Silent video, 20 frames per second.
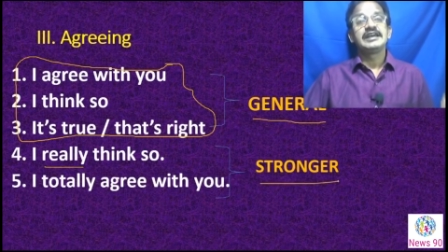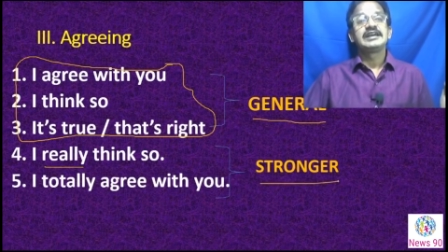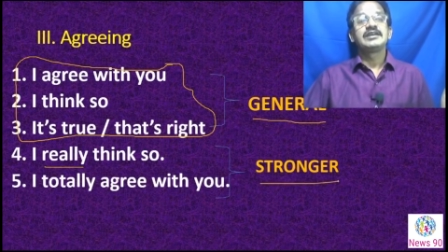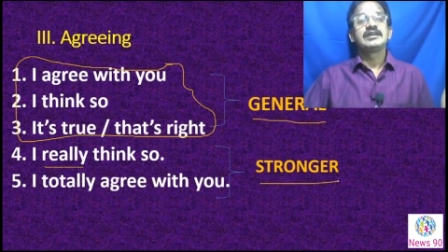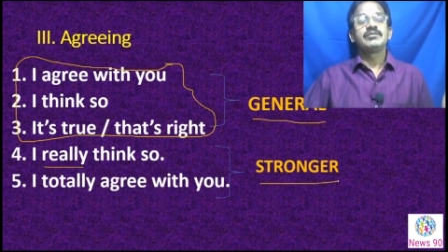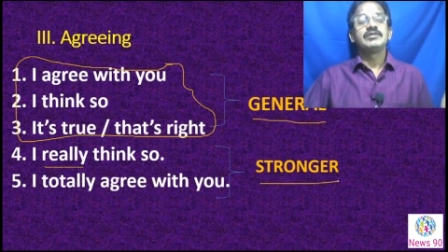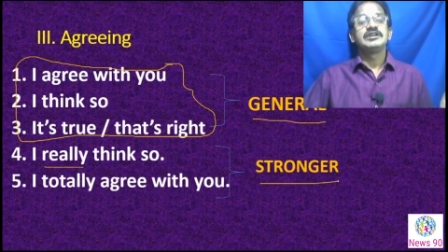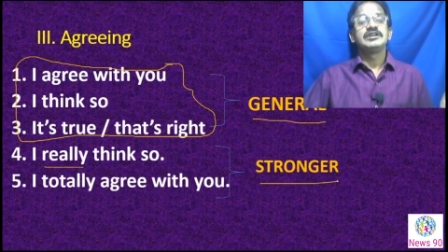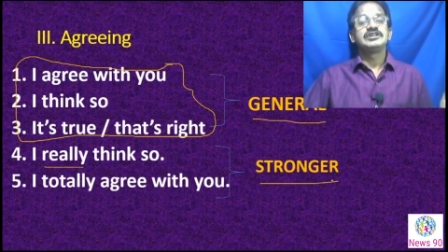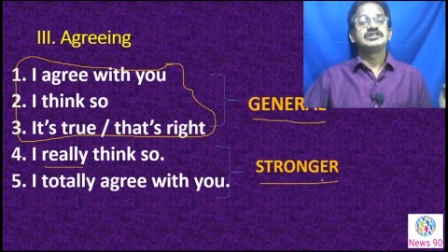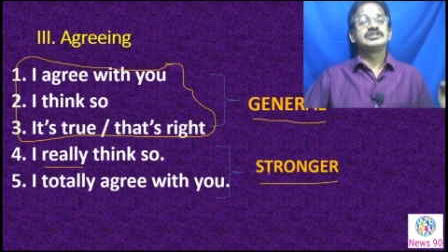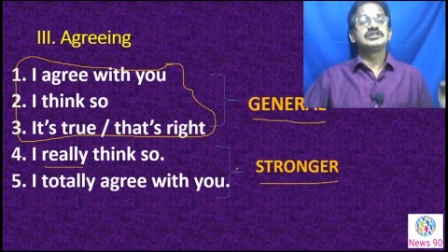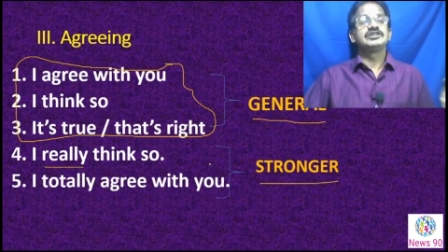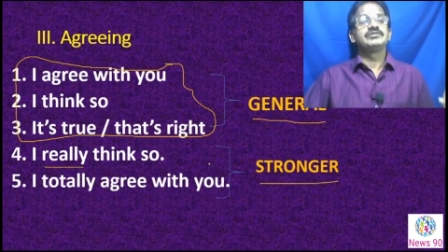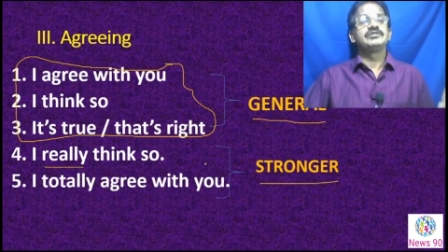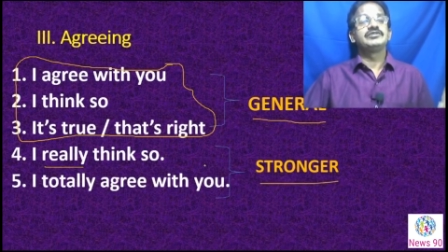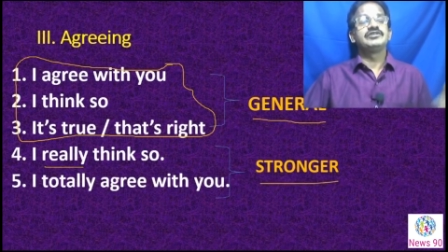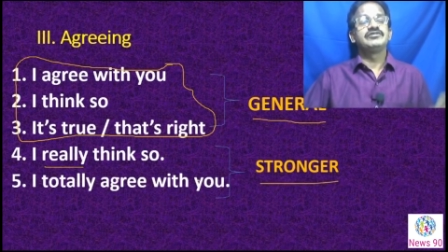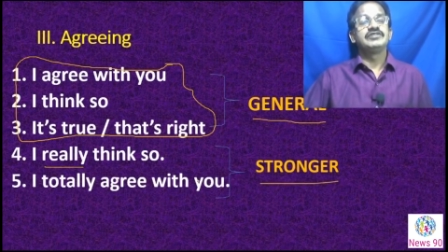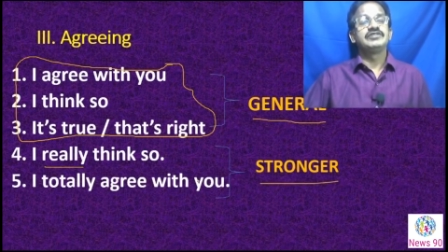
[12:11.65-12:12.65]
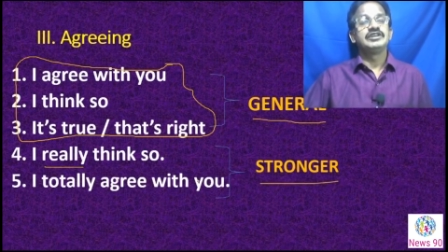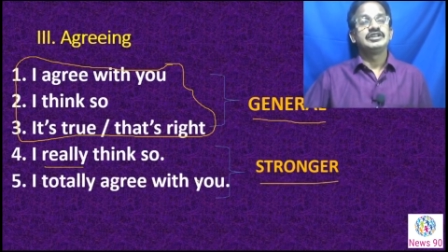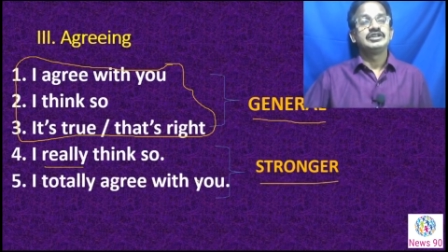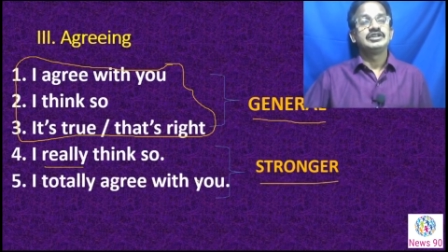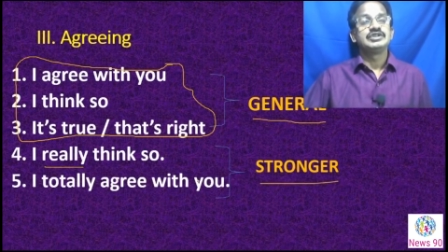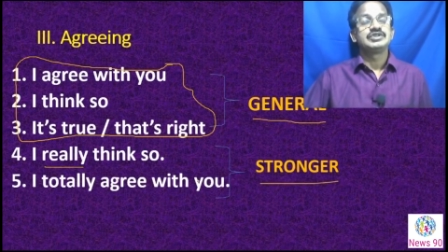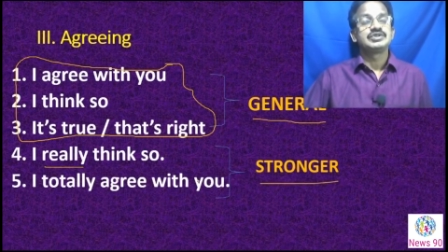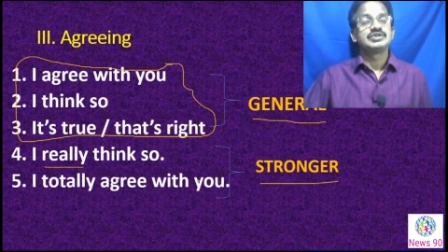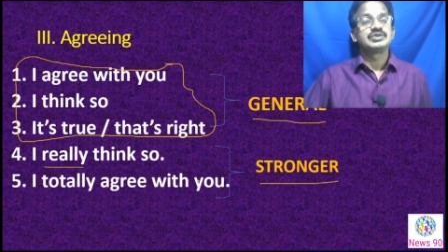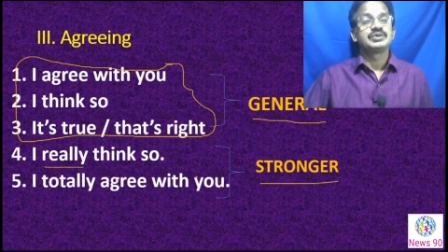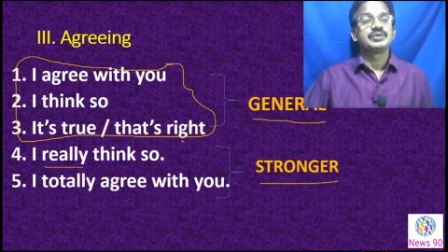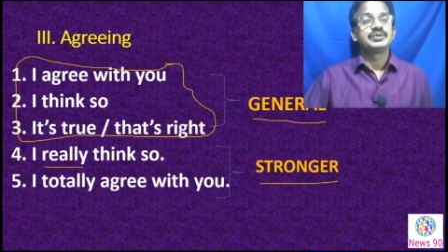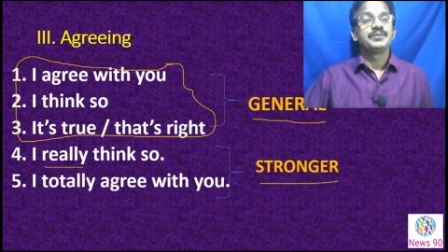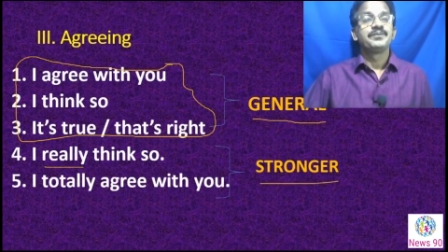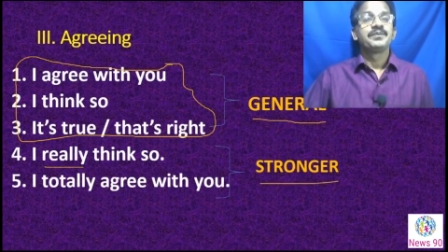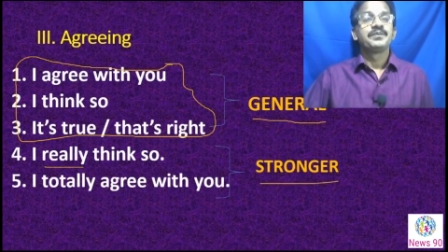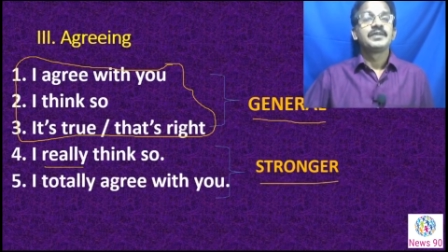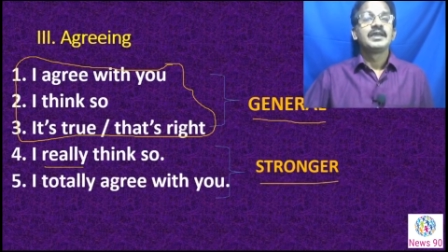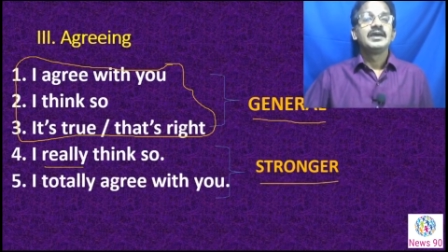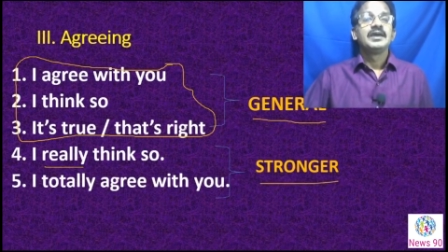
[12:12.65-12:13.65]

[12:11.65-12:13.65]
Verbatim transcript: agreement uh, between these two